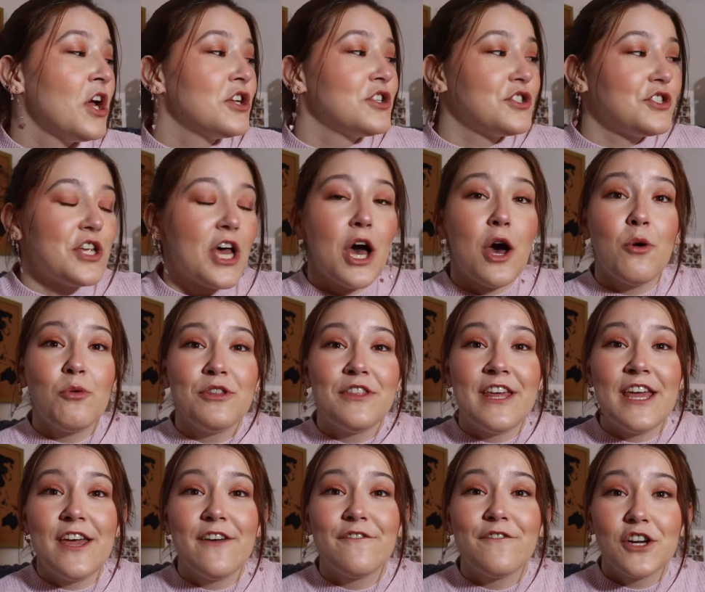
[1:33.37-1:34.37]
So
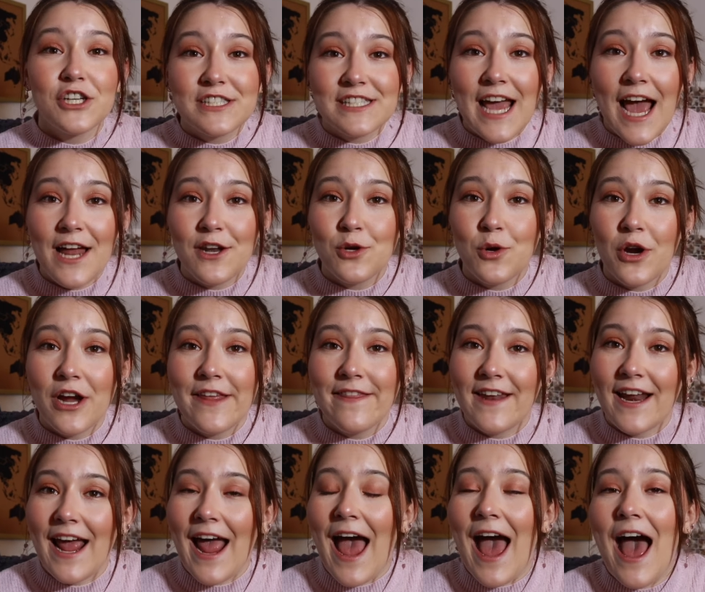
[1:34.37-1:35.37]
the first category
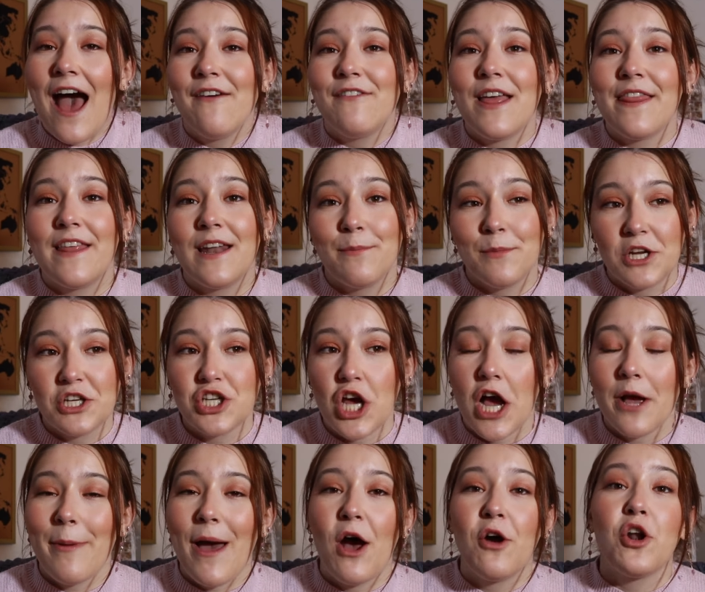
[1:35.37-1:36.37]
that I have that I'm gonna
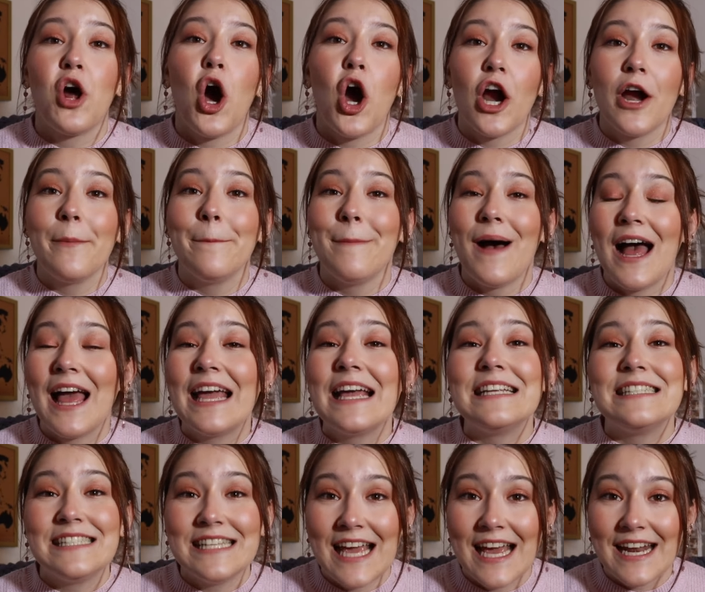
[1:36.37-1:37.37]
talk about are my
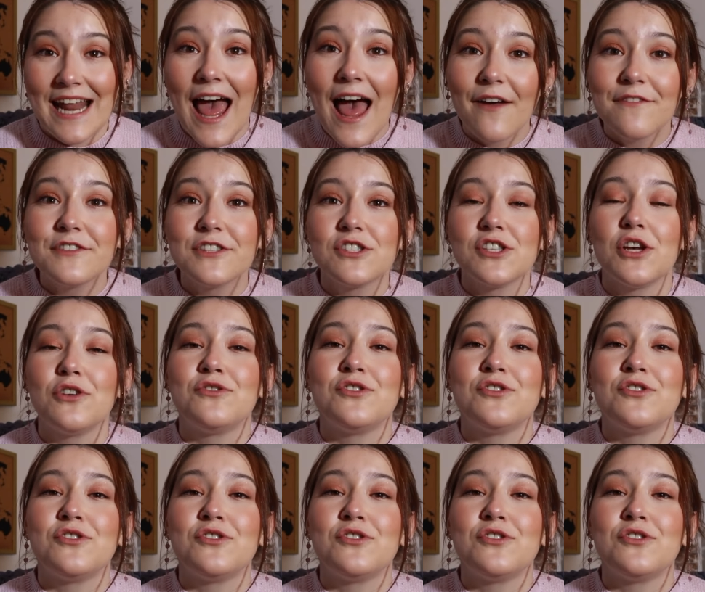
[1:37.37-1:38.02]
D N Fs.